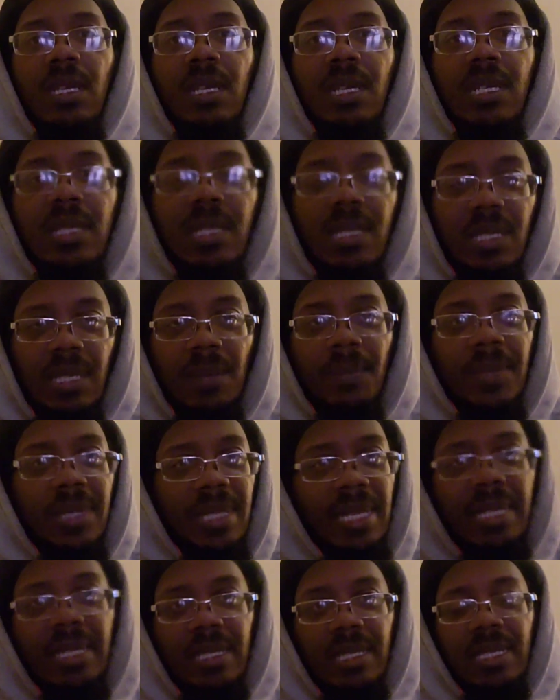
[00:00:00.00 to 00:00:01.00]
Because some
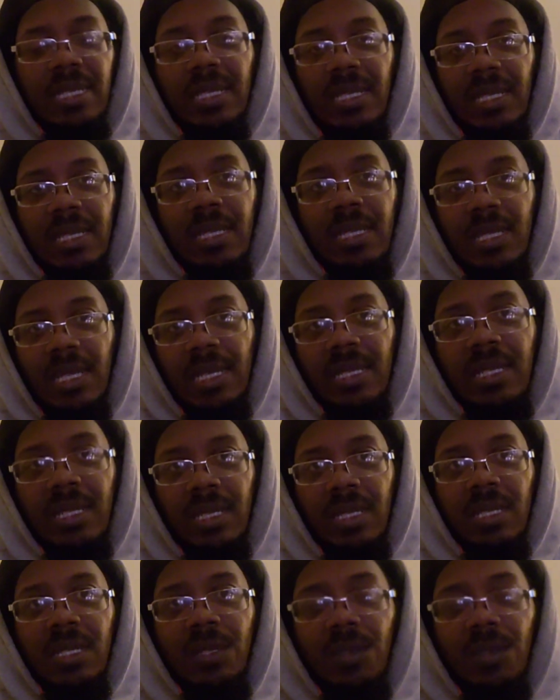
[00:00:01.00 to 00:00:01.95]
things it just doesn't